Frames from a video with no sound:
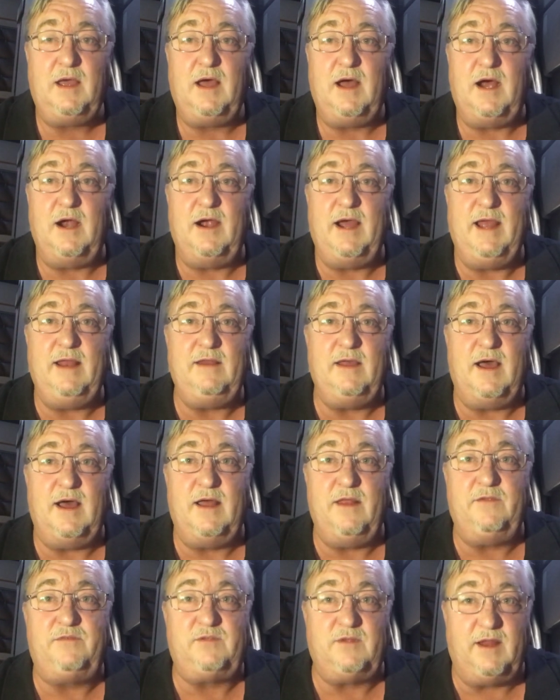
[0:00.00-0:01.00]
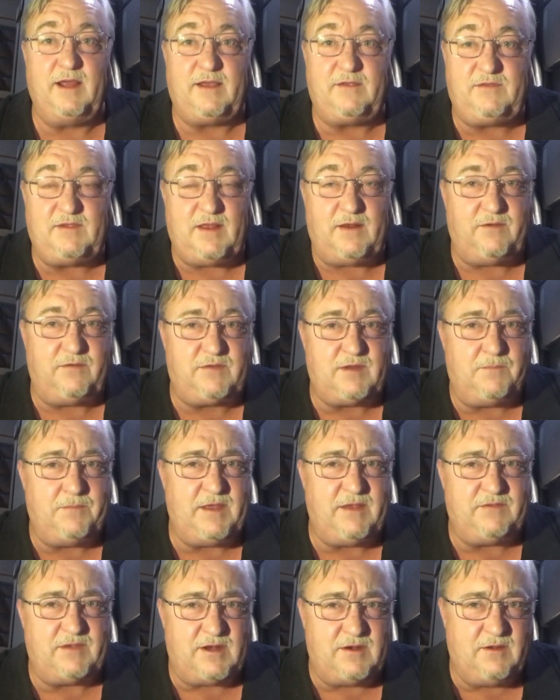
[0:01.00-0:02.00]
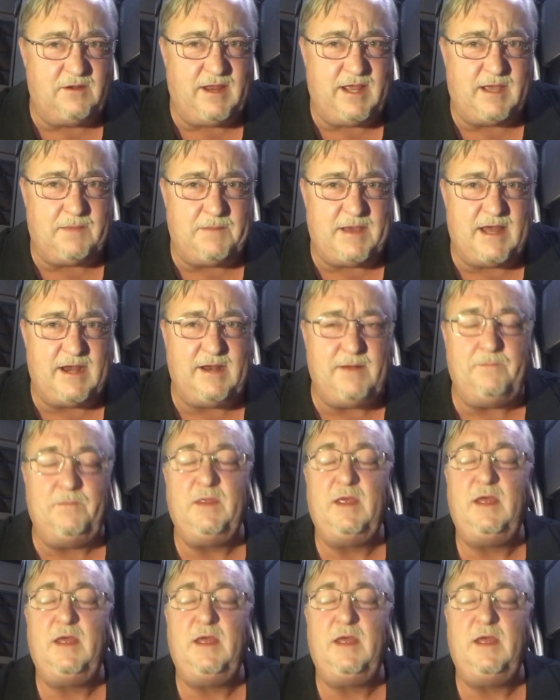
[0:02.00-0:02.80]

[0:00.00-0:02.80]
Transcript: Alright, so like I said, there's some things I don't like about it,